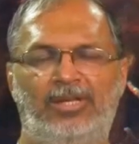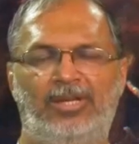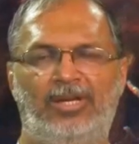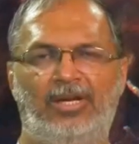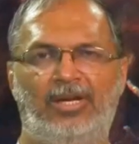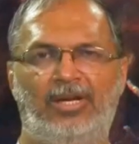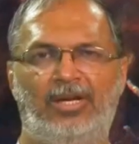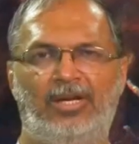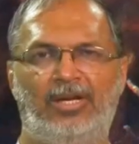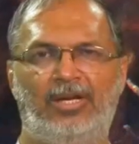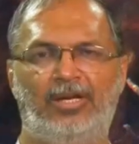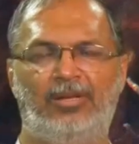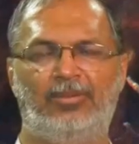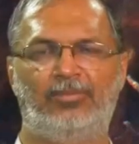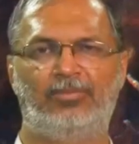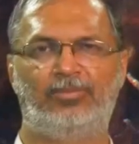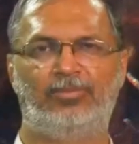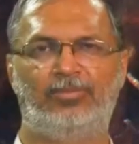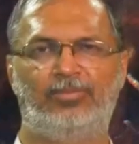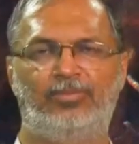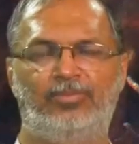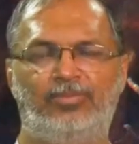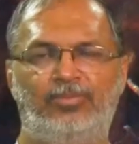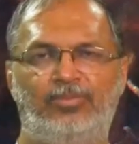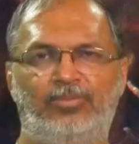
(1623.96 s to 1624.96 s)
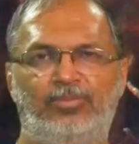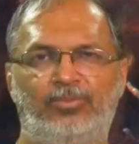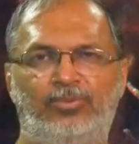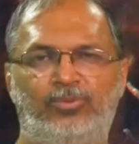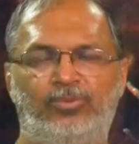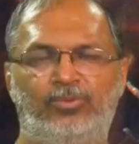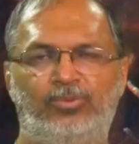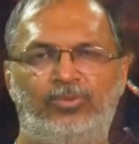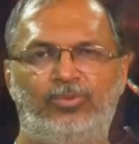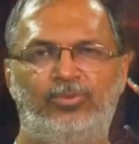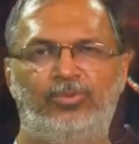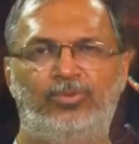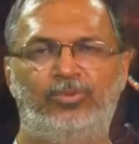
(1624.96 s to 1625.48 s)

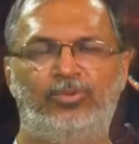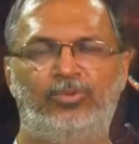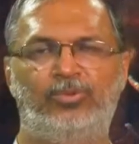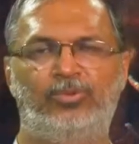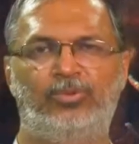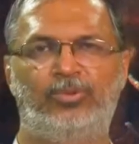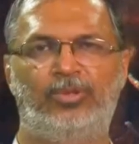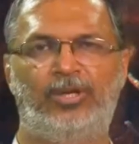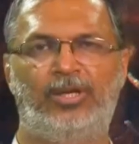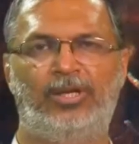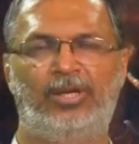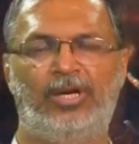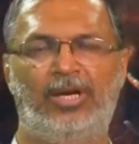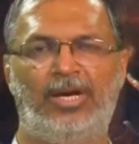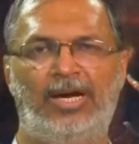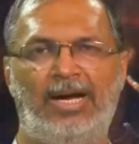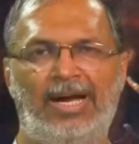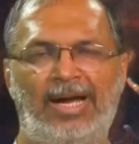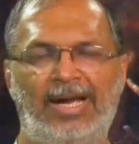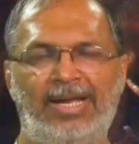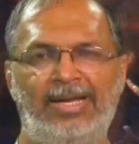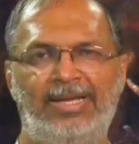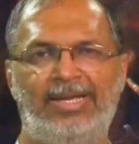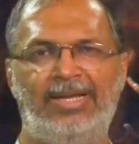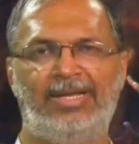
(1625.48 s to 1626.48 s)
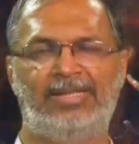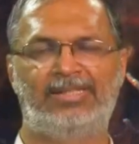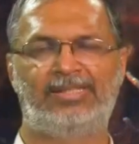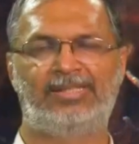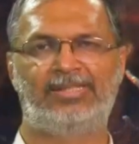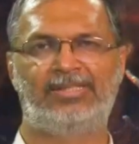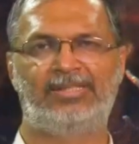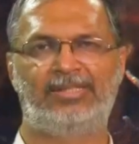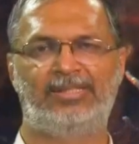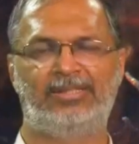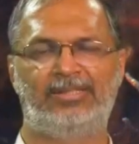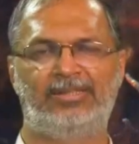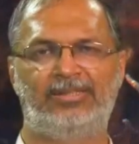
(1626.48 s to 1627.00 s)
to a high
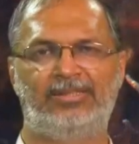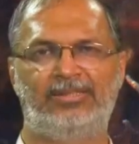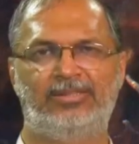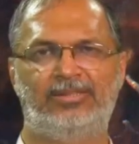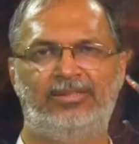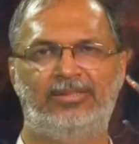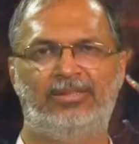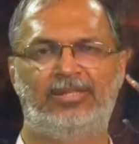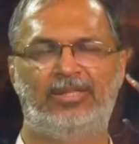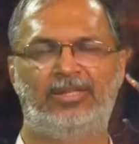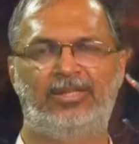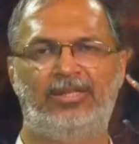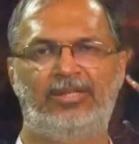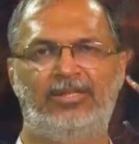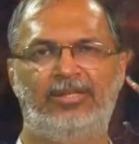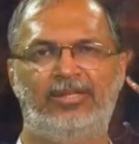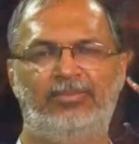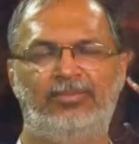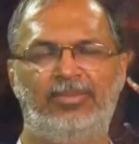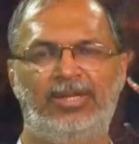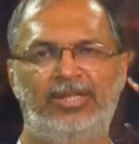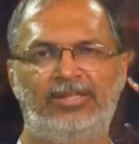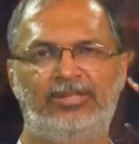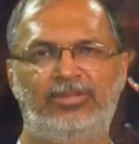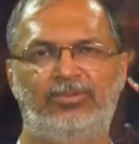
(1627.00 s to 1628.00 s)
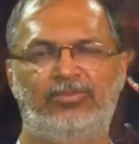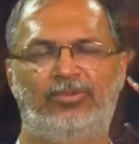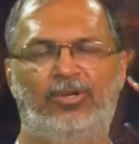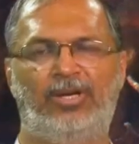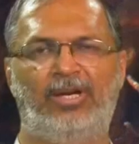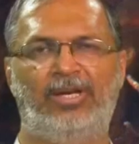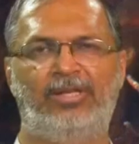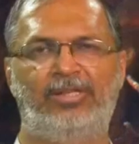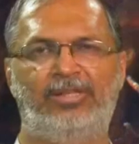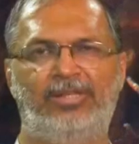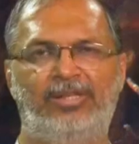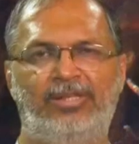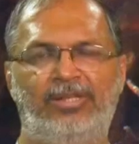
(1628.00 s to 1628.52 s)
extent the image
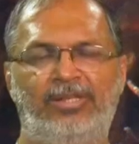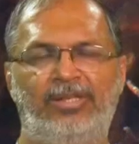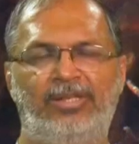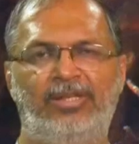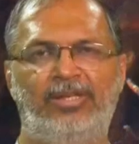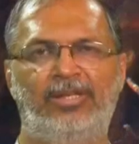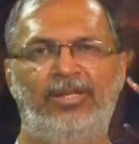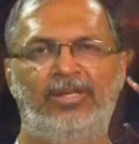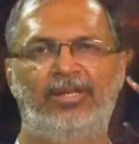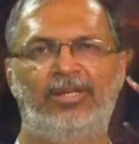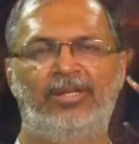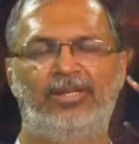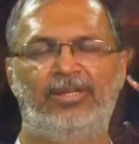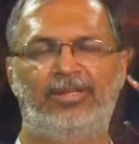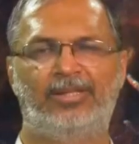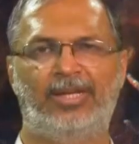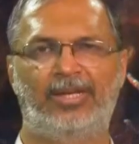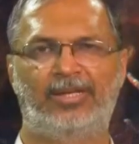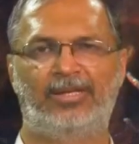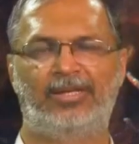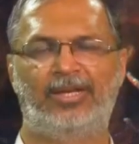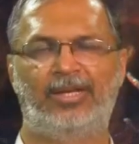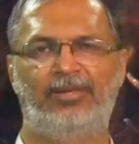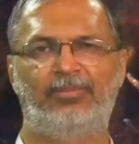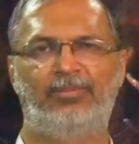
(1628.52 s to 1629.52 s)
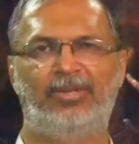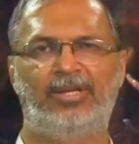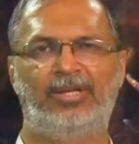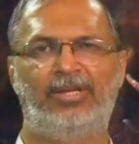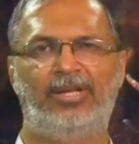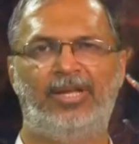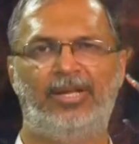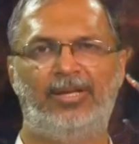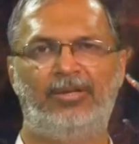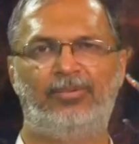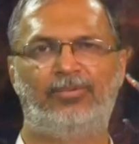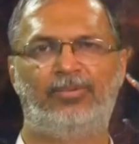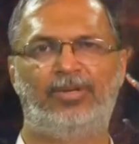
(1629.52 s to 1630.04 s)
quality that can be
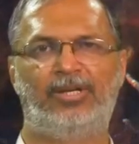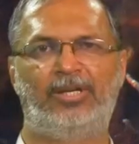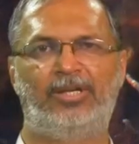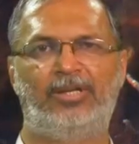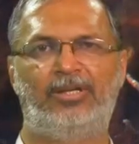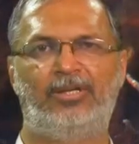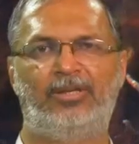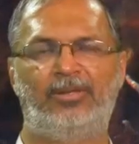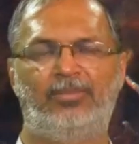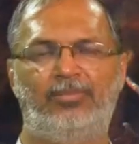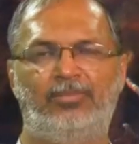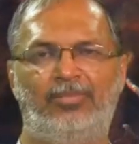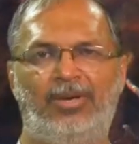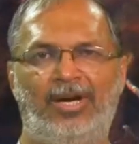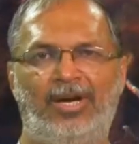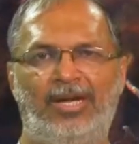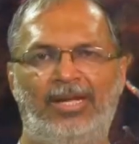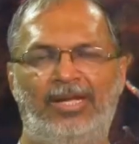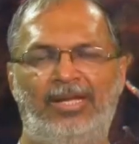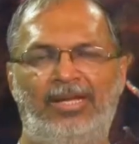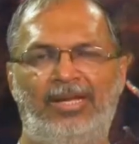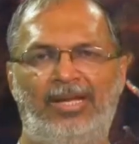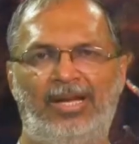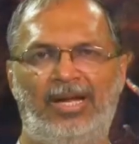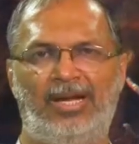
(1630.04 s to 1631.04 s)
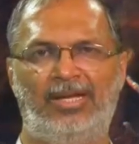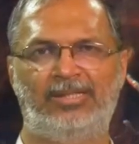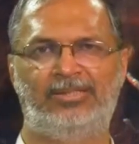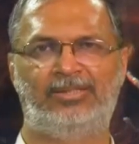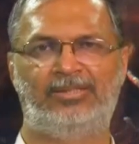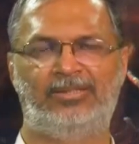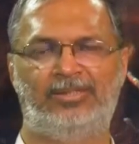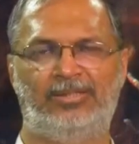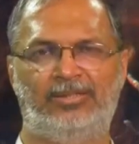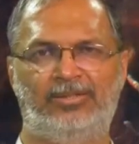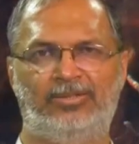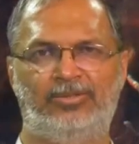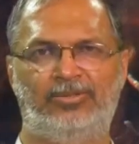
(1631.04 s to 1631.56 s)
delivered by a
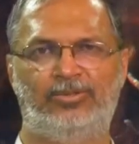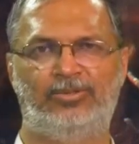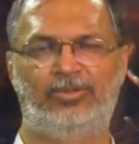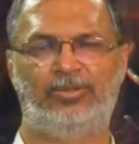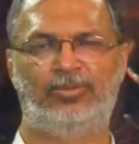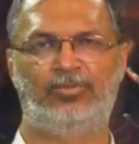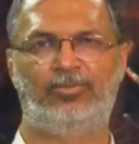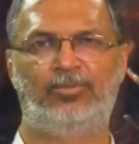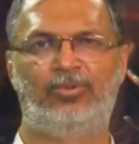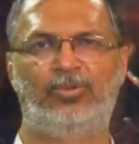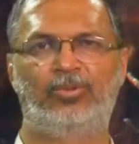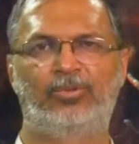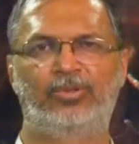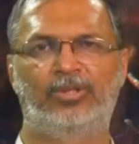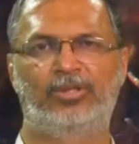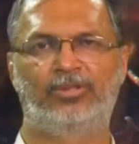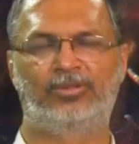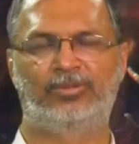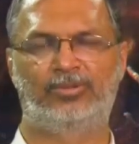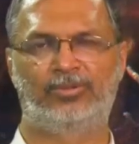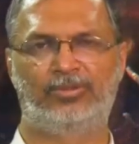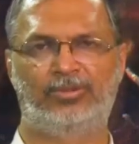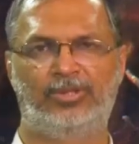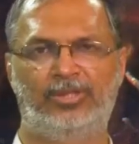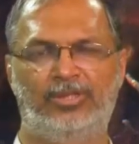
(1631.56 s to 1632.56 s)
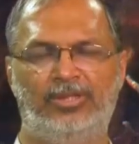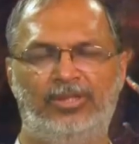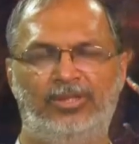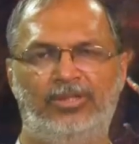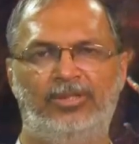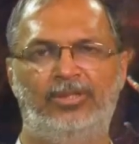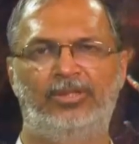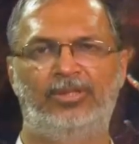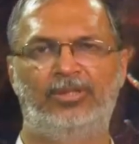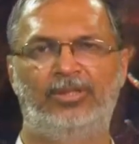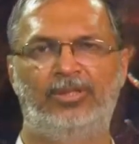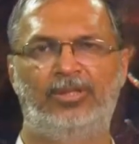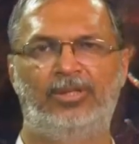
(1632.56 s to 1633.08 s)
large telescope looking through the
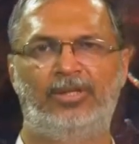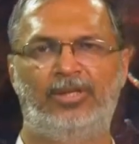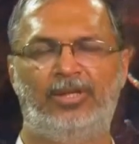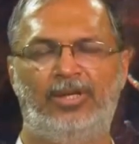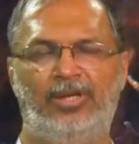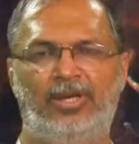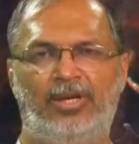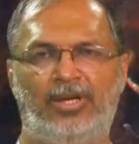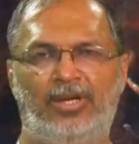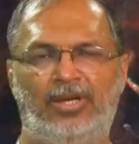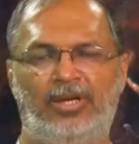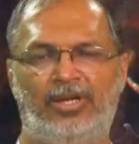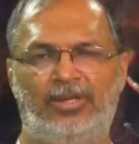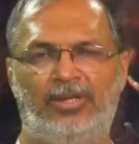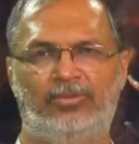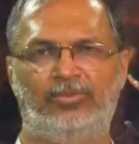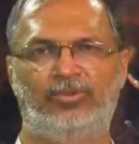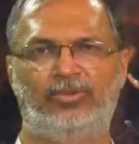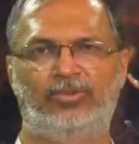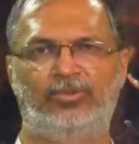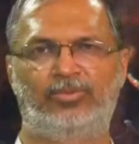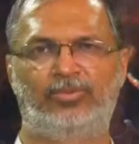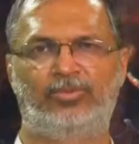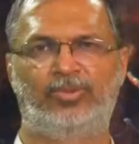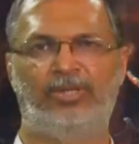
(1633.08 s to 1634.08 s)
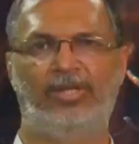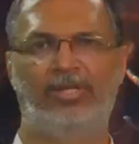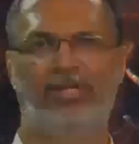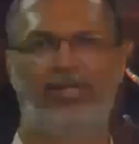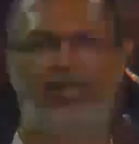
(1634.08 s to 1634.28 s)
atmosphere.